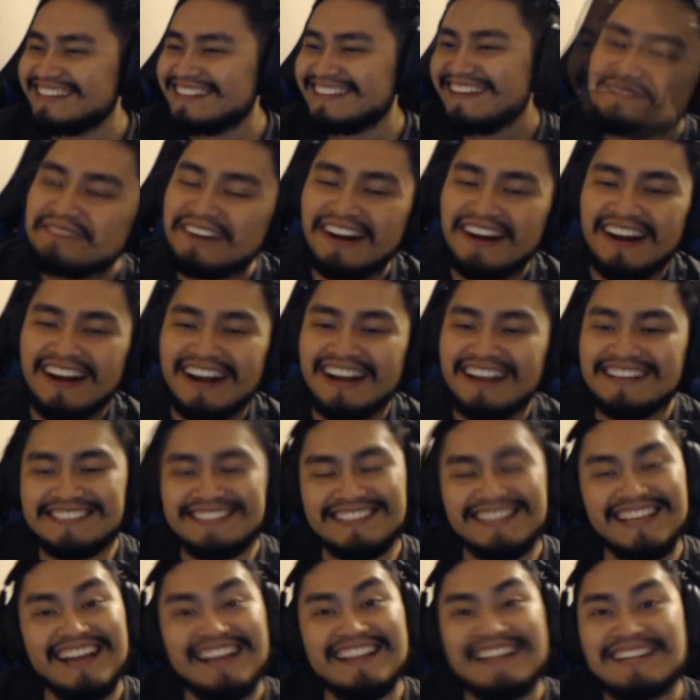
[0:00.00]
But all right, so
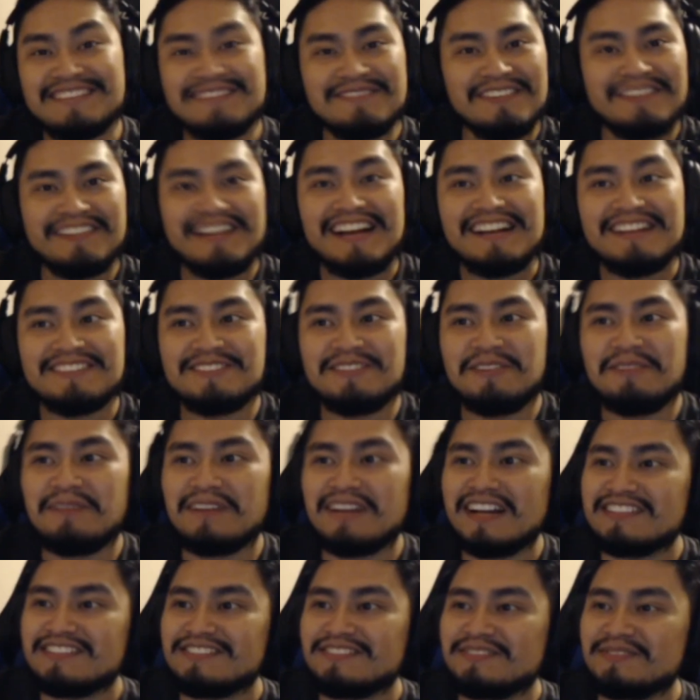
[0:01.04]
yeah, that's my reaction. Hope you
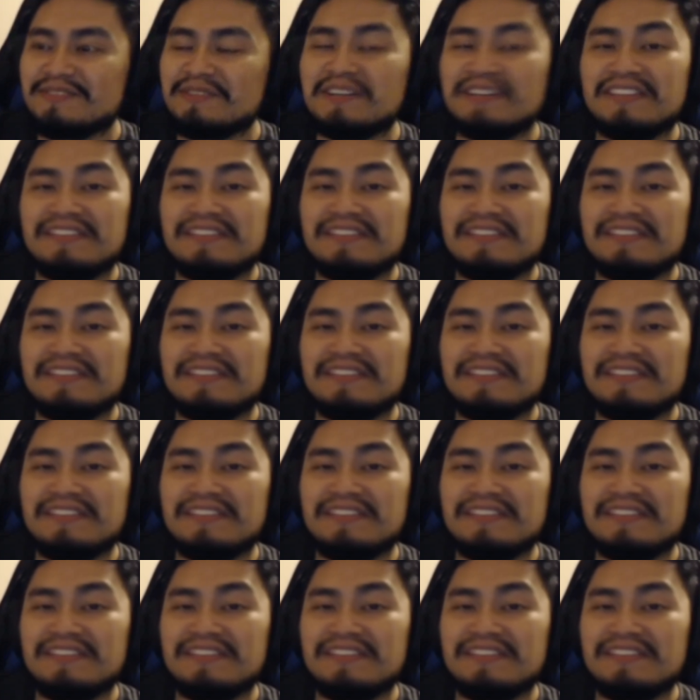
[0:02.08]
guys enjoyed it.